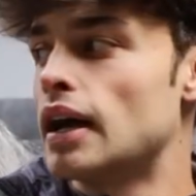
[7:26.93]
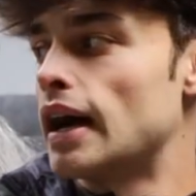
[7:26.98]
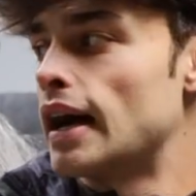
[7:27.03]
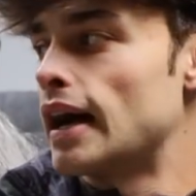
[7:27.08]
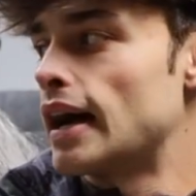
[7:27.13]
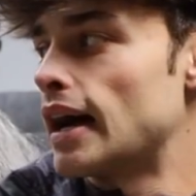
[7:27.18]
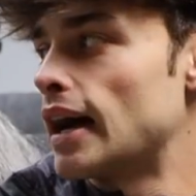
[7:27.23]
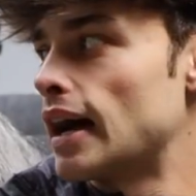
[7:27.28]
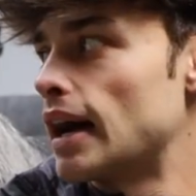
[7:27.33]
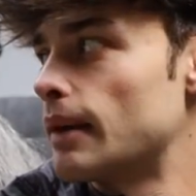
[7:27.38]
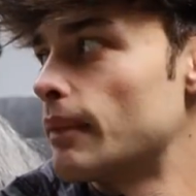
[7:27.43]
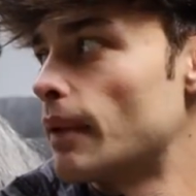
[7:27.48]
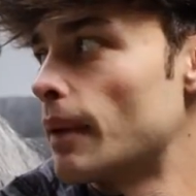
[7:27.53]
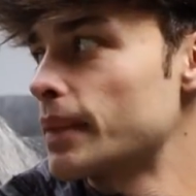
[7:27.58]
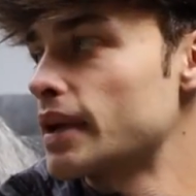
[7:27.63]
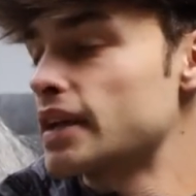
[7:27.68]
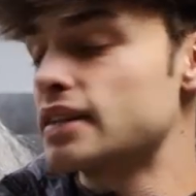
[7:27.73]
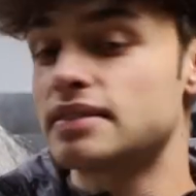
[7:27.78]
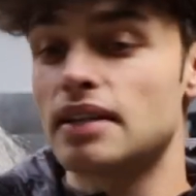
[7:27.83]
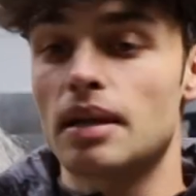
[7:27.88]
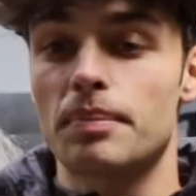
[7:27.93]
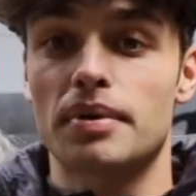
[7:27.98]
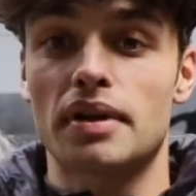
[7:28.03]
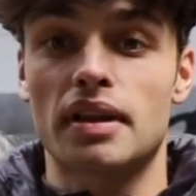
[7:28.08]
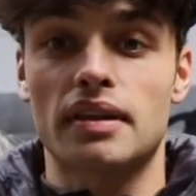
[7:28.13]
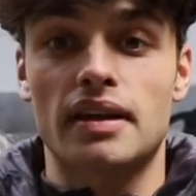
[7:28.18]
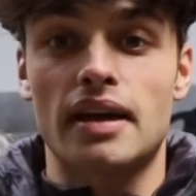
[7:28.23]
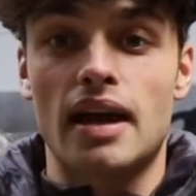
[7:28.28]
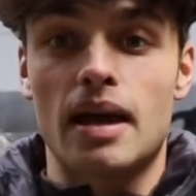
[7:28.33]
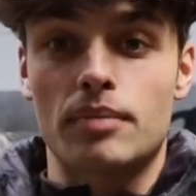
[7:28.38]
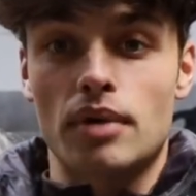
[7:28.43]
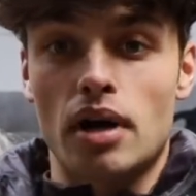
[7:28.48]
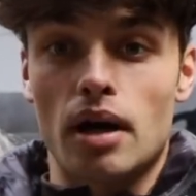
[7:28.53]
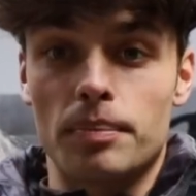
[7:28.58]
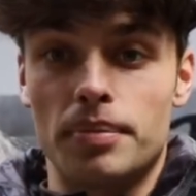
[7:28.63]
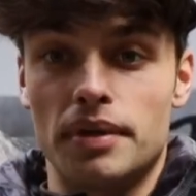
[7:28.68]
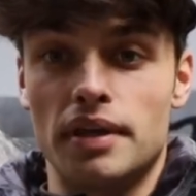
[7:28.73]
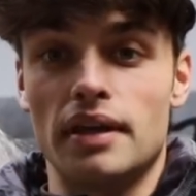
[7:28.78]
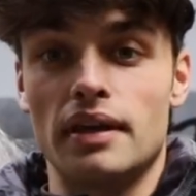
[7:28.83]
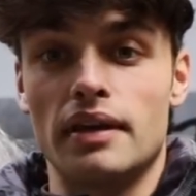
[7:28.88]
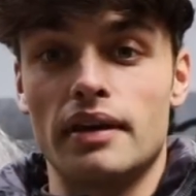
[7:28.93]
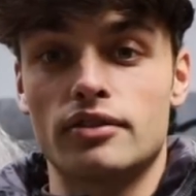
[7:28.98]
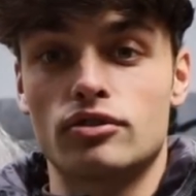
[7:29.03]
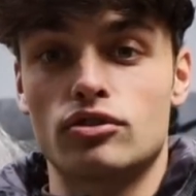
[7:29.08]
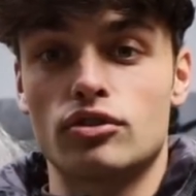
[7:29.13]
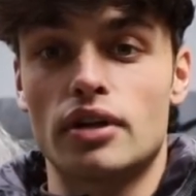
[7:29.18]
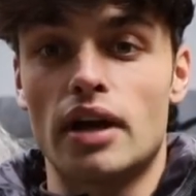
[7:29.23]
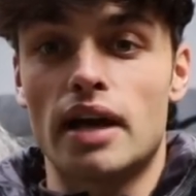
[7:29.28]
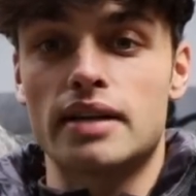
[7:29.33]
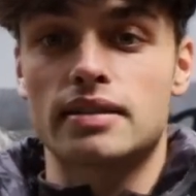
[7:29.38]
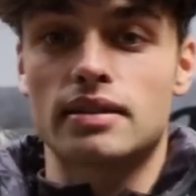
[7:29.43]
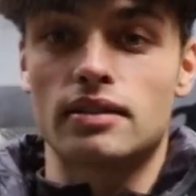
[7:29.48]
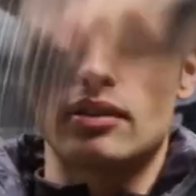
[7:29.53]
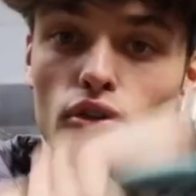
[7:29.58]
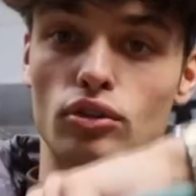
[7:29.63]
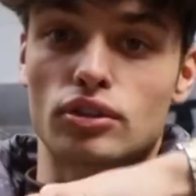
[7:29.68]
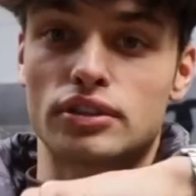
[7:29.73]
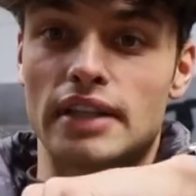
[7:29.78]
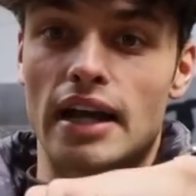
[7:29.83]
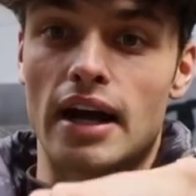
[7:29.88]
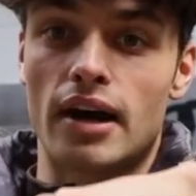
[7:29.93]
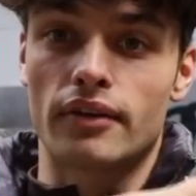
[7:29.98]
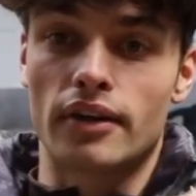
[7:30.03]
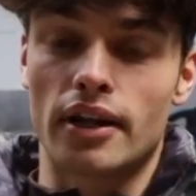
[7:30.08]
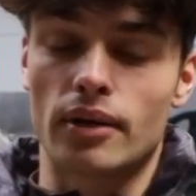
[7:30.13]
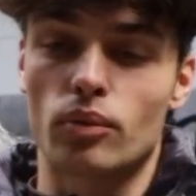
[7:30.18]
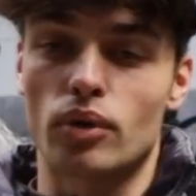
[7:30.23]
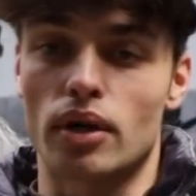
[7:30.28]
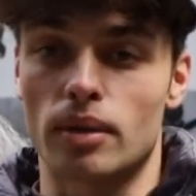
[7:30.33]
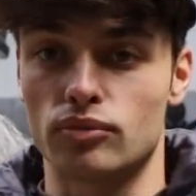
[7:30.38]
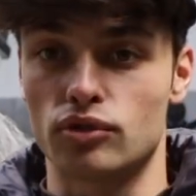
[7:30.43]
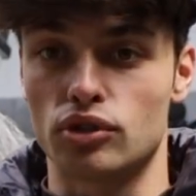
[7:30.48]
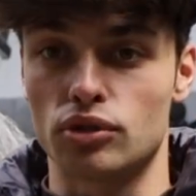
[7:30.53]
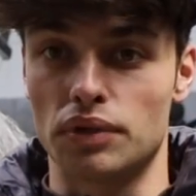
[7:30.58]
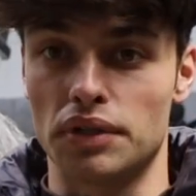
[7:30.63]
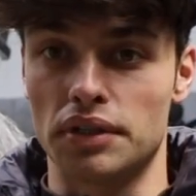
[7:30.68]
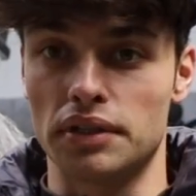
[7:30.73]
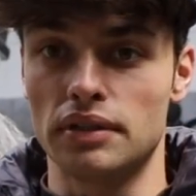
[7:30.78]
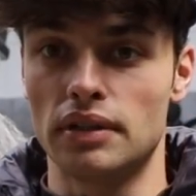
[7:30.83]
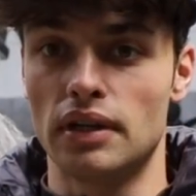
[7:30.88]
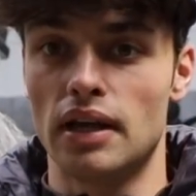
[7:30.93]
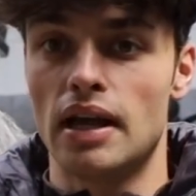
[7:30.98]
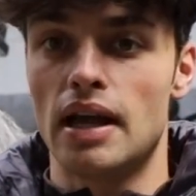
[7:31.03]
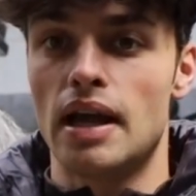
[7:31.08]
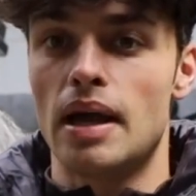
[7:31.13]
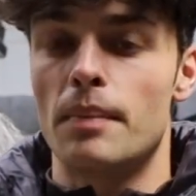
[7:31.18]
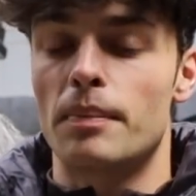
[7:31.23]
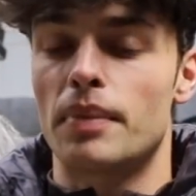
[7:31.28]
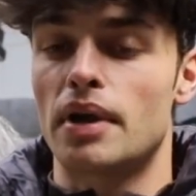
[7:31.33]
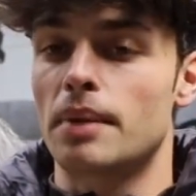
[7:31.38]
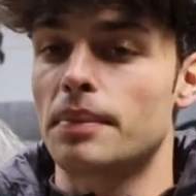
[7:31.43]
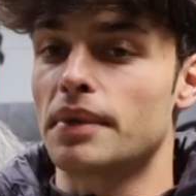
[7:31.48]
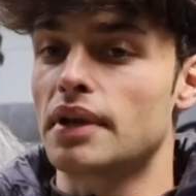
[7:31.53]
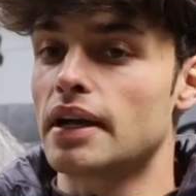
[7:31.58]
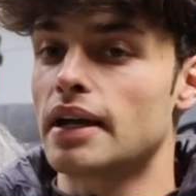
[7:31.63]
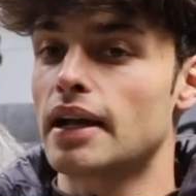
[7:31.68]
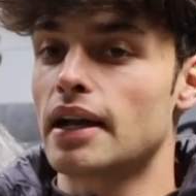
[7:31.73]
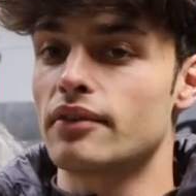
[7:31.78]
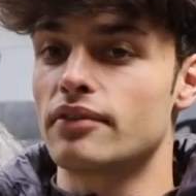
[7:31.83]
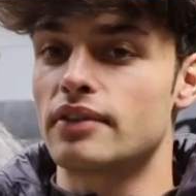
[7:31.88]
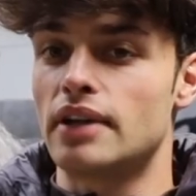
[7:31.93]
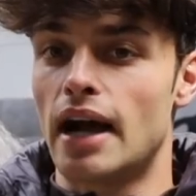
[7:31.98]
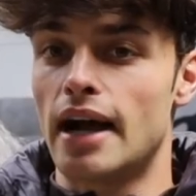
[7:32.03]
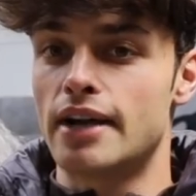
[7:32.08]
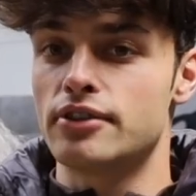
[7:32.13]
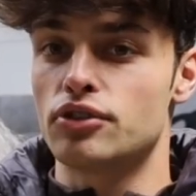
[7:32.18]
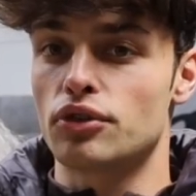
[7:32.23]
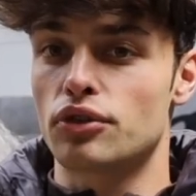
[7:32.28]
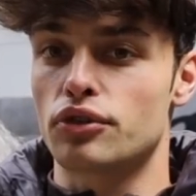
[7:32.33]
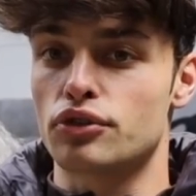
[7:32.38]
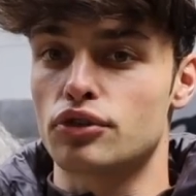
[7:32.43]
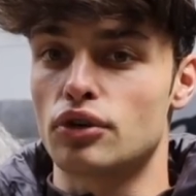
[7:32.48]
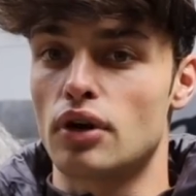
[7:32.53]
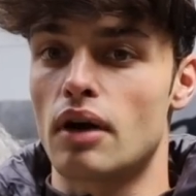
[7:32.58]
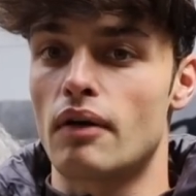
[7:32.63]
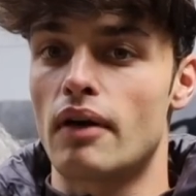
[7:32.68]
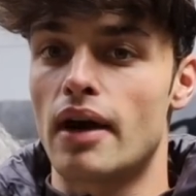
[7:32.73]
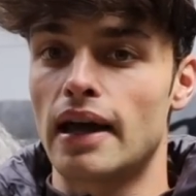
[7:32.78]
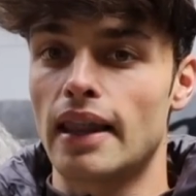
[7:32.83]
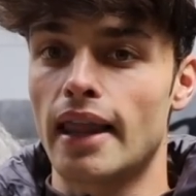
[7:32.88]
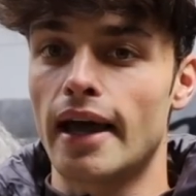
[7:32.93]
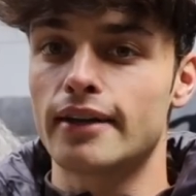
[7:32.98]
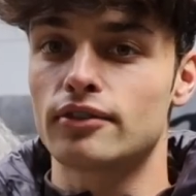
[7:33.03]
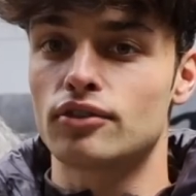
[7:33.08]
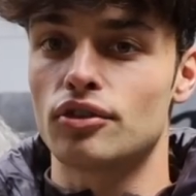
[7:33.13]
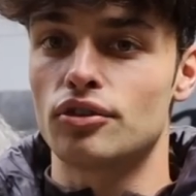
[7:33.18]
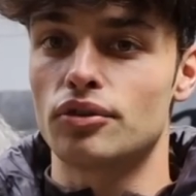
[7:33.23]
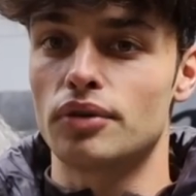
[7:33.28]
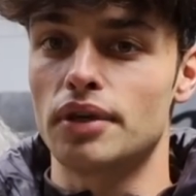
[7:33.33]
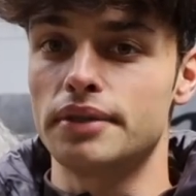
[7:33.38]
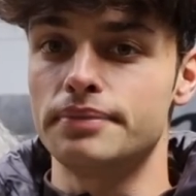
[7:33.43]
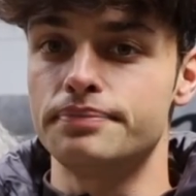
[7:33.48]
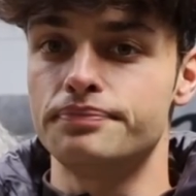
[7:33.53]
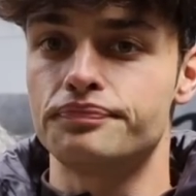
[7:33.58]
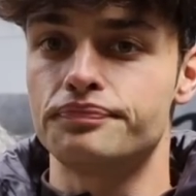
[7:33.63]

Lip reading: I'm gonna set up another camera up here so you guys can look down at what I'm doing. But I'm gonna kind of guide you through how I like to do it.